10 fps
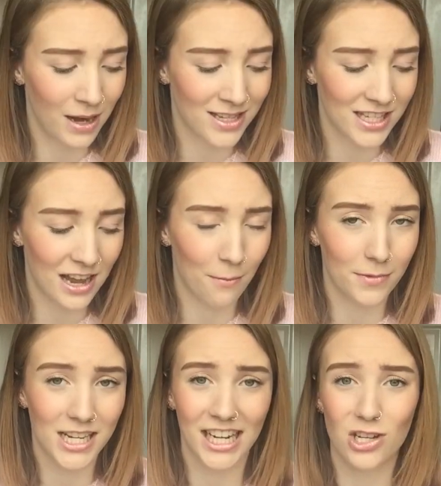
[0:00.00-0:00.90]
Me and
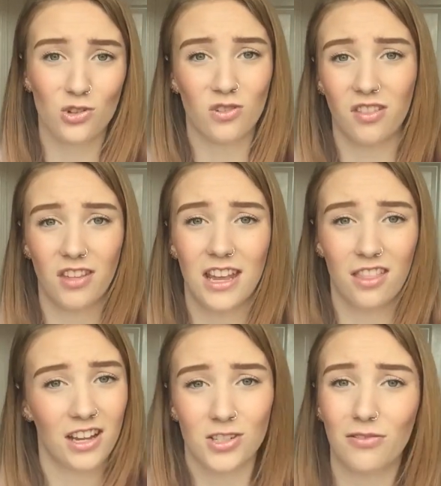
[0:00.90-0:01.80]
Sam tag each other
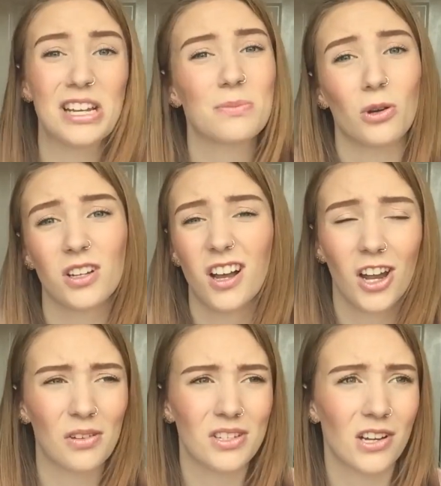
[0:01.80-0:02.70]
in things on Facebook
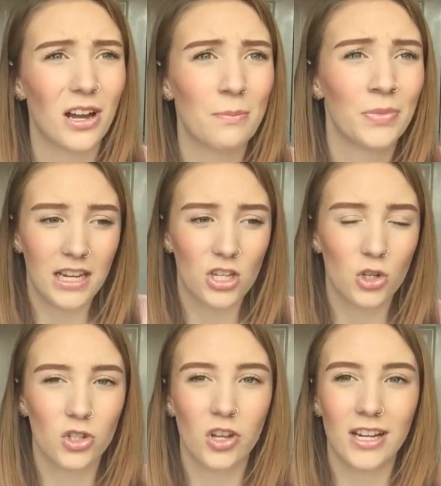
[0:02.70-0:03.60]
a lot of the time, and
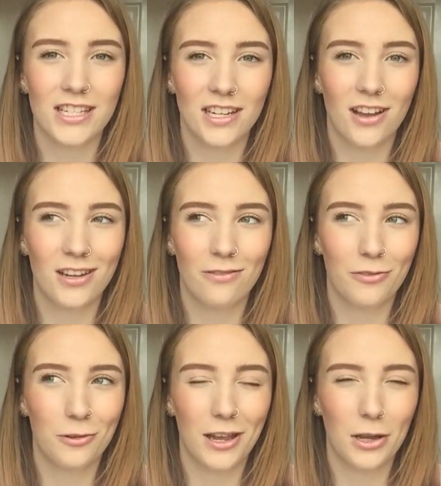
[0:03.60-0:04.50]
it's just nice to kind of
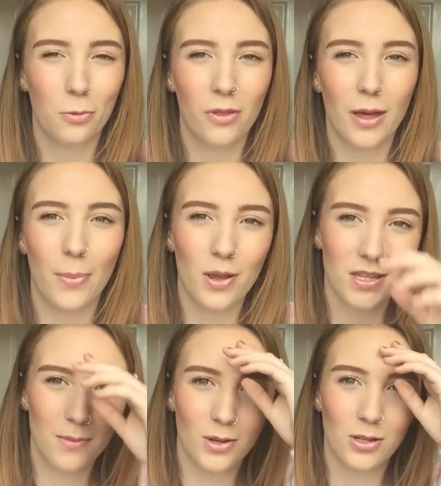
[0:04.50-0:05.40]
feel like you're with that
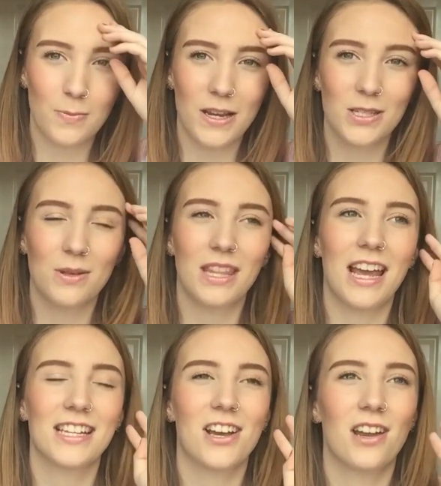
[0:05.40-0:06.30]
person, because by doing
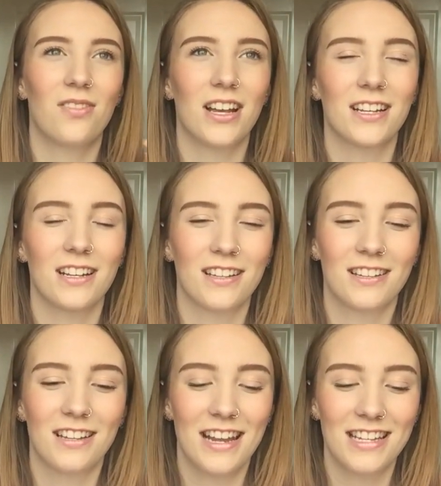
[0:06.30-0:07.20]
that it's kind of like
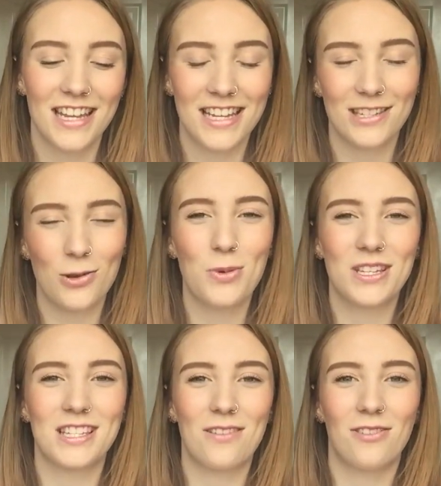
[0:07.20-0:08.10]
it's
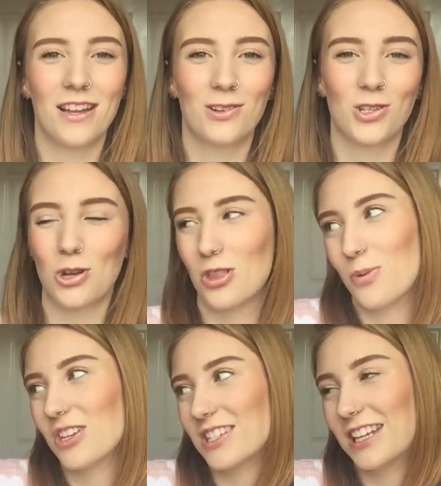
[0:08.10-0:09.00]
almost as if like you're showing
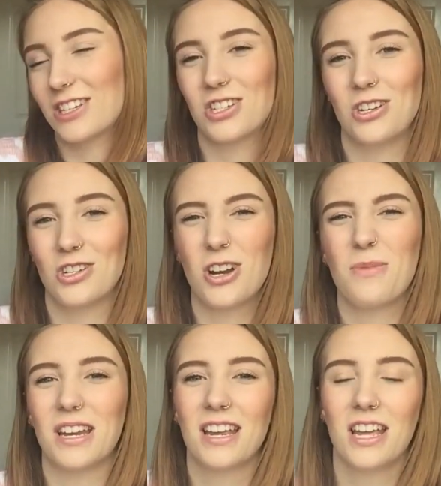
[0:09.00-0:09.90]
the person next to you, do you know
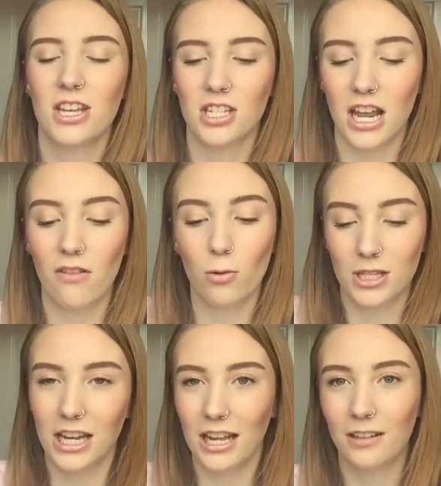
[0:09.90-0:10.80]
what I mean? So like if he
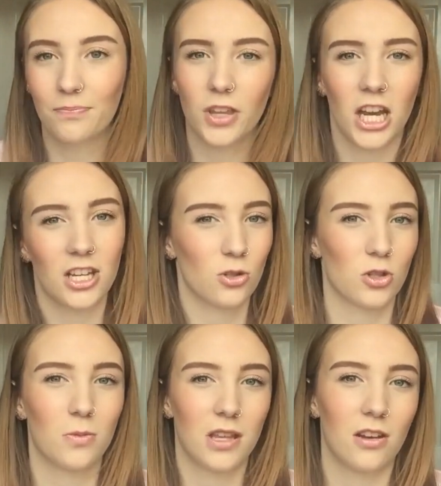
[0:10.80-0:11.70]
was here and I saw
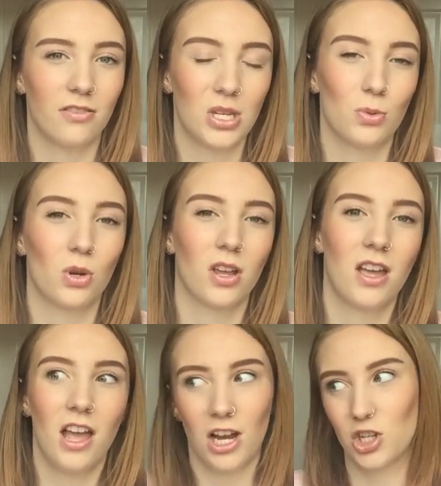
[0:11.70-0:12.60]
something on Facebook,
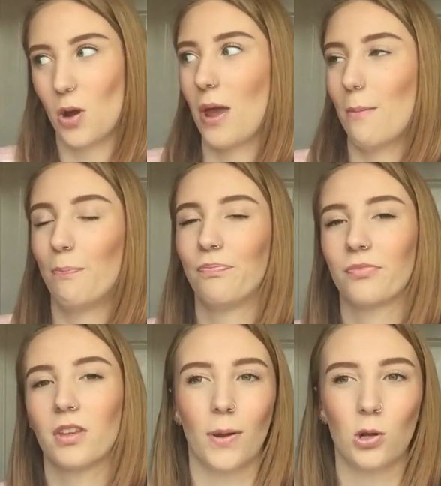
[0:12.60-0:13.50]
I'd show him.
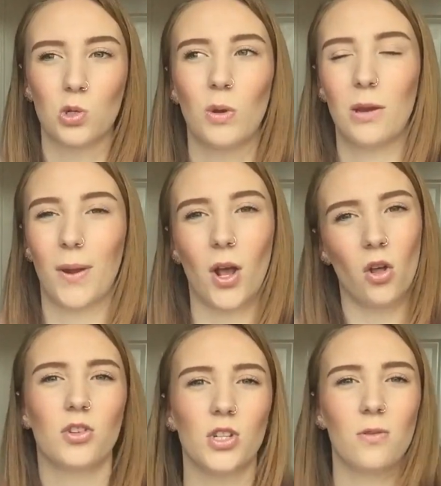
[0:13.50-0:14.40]
Because we
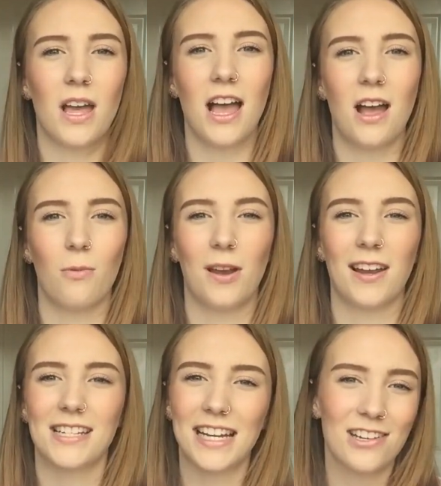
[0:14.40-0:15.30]
can't do that, we
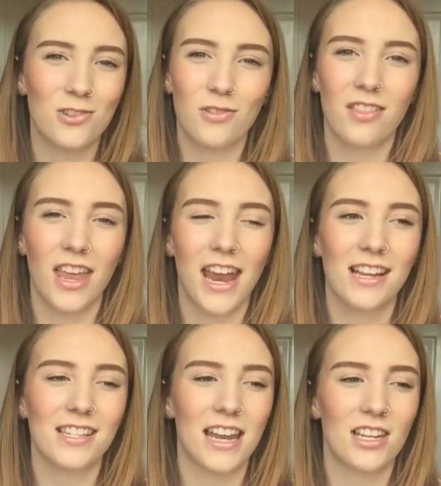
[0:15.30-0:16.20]
like tag each other in
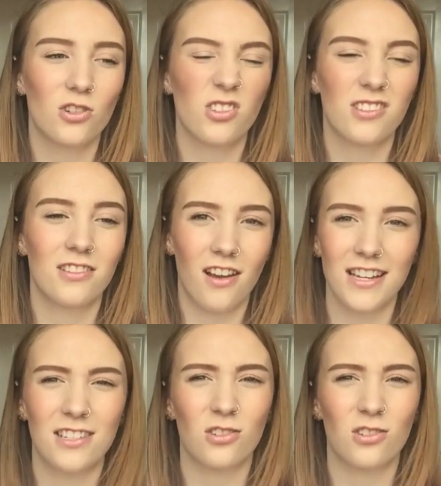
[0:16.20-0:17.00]
things, and it's just nice.